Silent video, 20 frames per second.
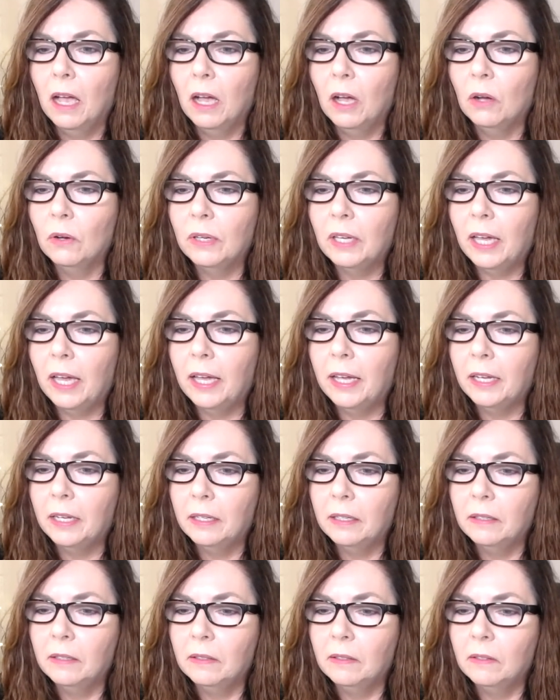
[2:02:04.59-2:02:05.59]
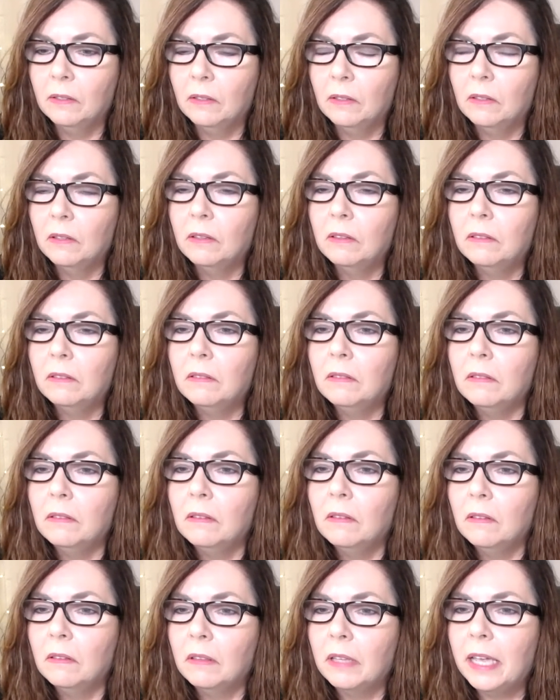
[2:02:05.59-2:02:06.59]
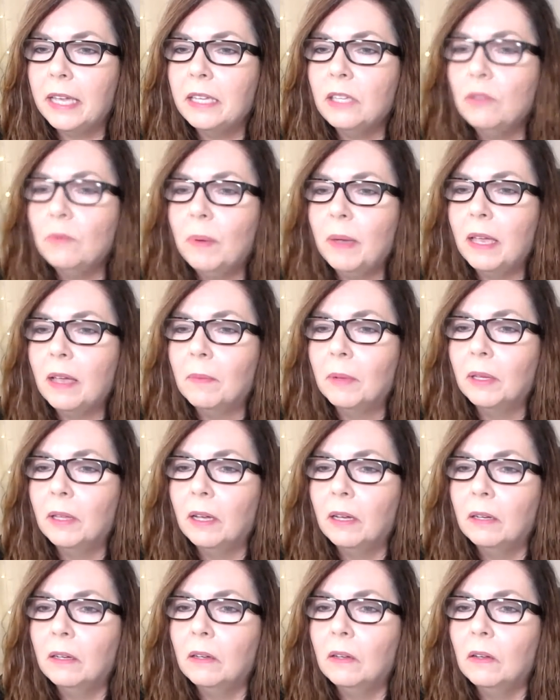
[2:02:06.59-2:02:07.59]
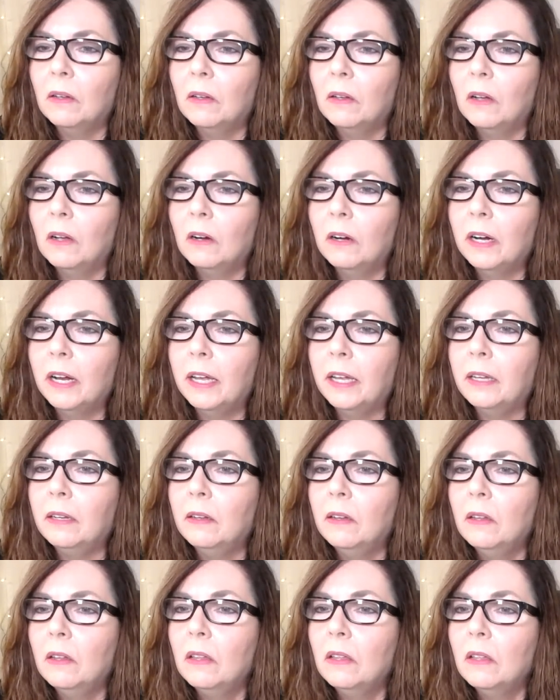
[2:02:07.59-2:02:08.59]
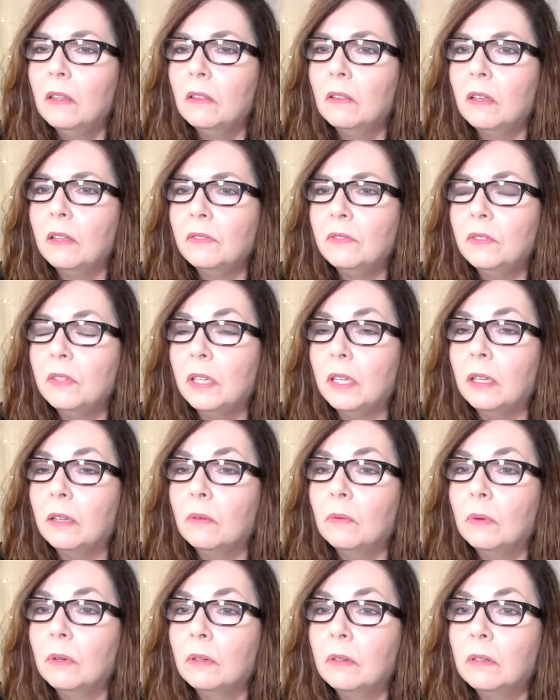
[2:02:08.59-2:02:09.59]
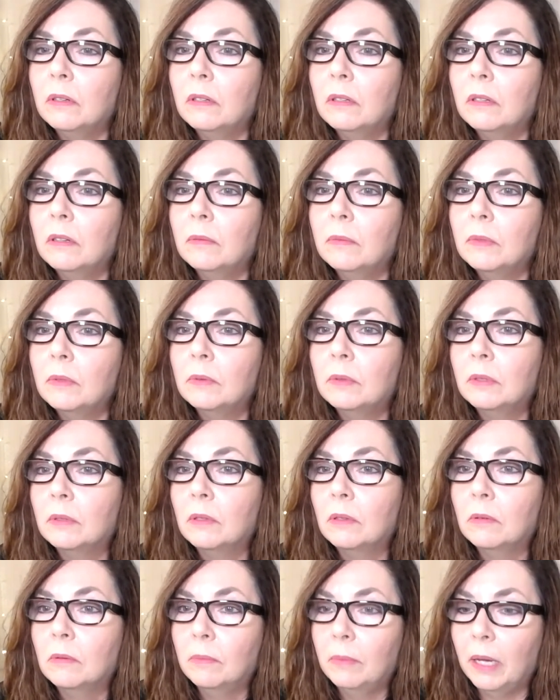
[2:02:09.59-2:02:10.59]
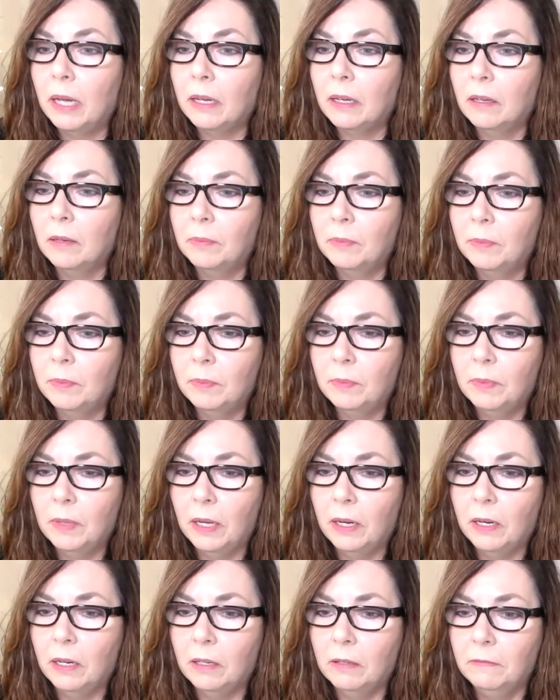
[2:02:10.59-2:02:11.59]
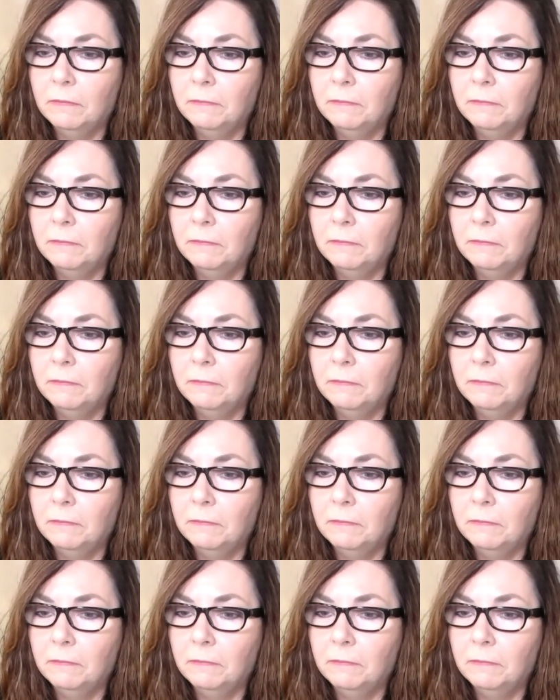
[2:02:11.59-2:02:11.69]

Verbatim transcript: Okay. Thank you, Pamela. All right. Let's see. We're going back up there.